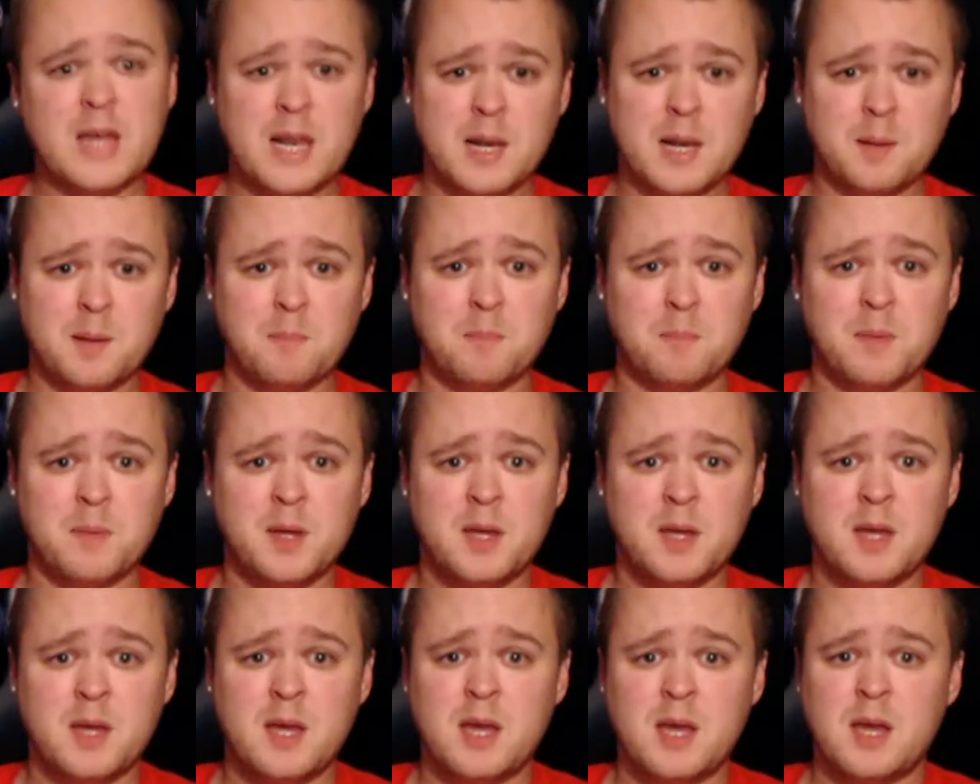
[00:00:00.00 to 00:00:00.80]

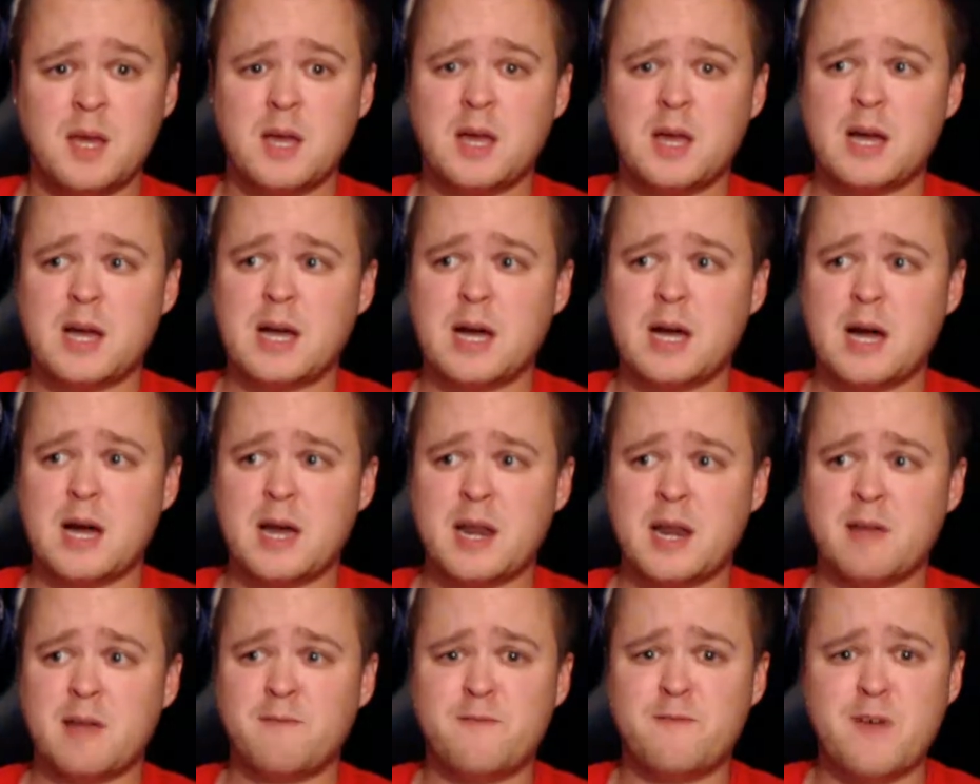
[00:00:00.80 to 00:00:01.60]
film
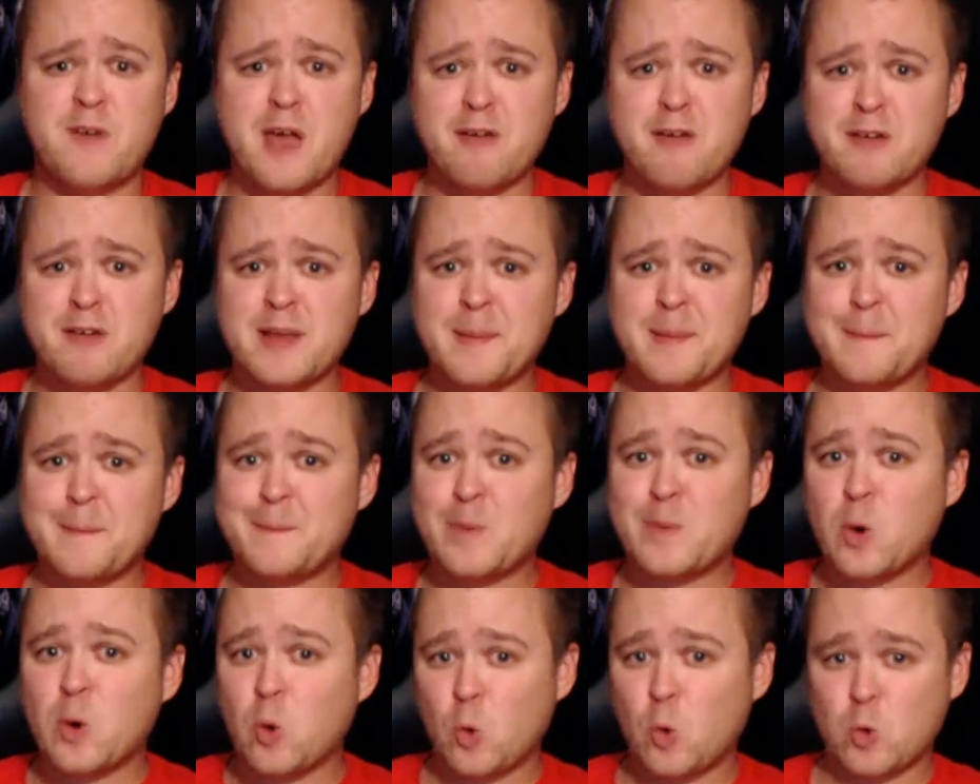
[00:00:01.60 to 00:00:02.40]
and a very
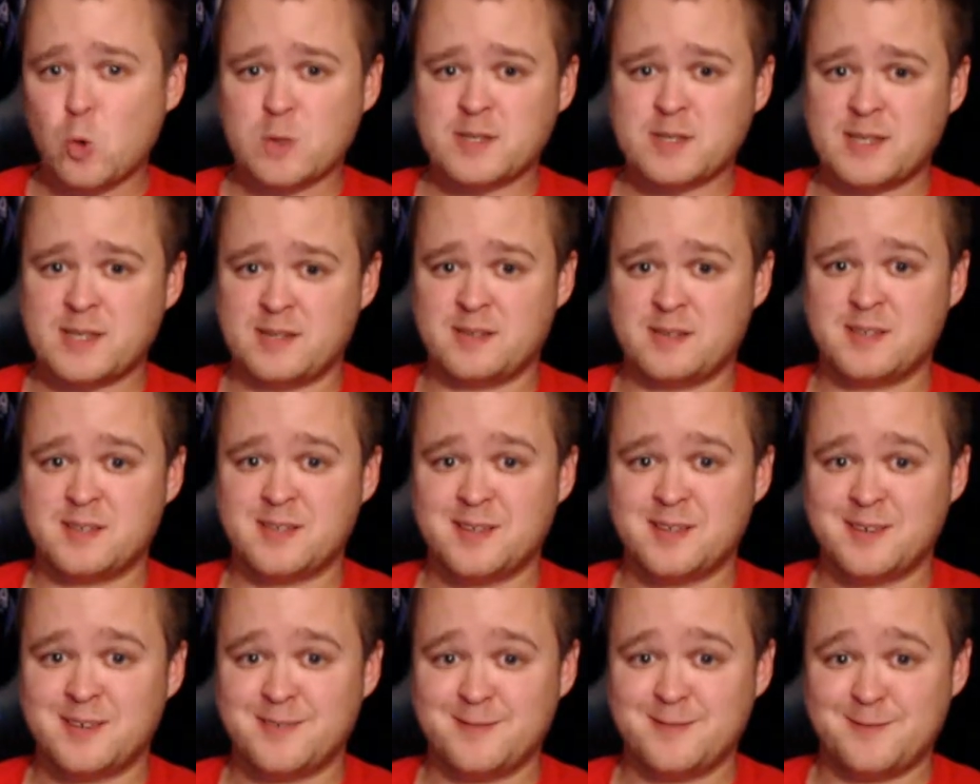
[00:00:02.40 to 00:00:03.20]

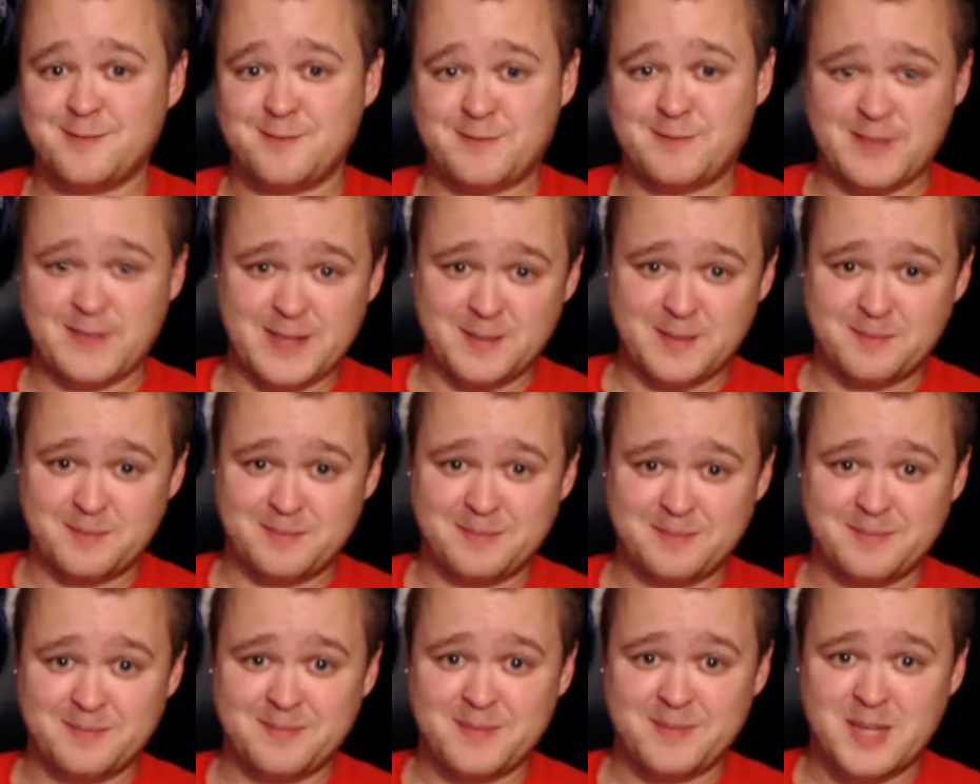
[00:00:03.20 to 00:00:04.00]
important
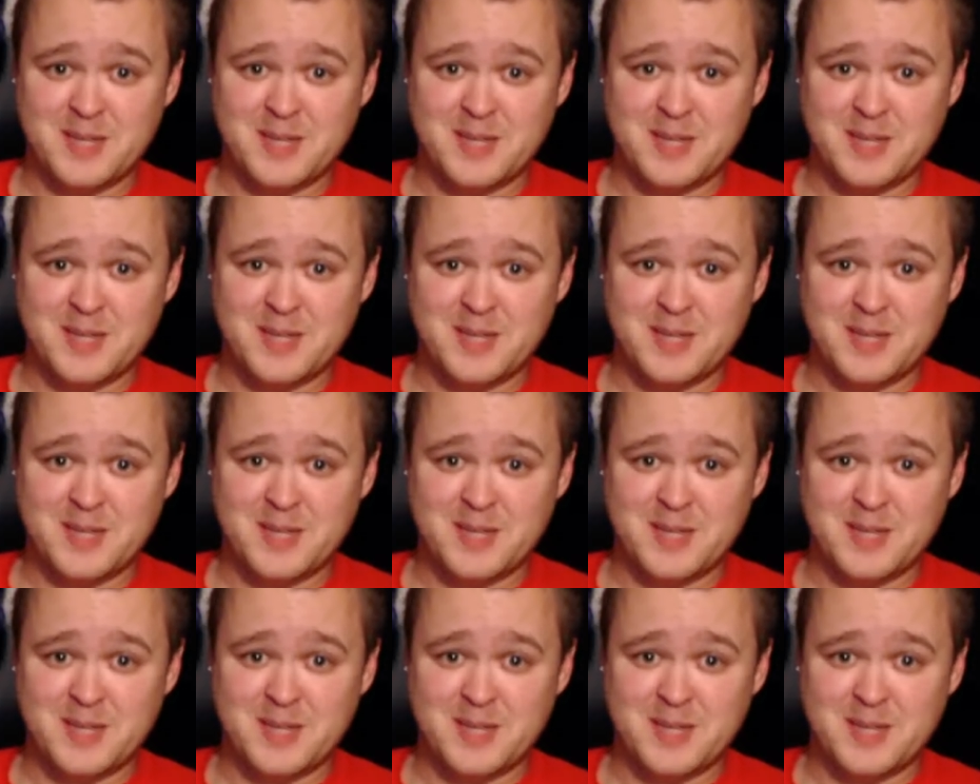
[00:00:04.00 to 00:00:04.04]
film,